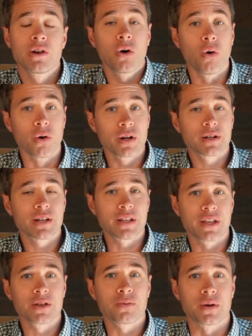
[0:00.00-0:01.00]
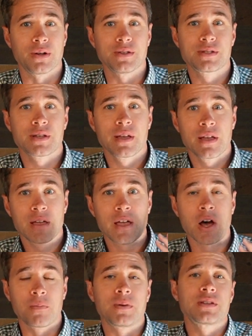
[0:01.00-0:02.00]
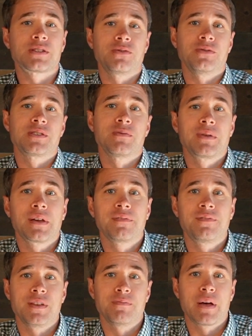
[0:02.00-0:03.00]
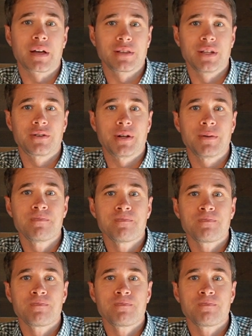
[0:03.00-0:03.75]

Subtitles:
Or, in other words, helping students to become feedback literate.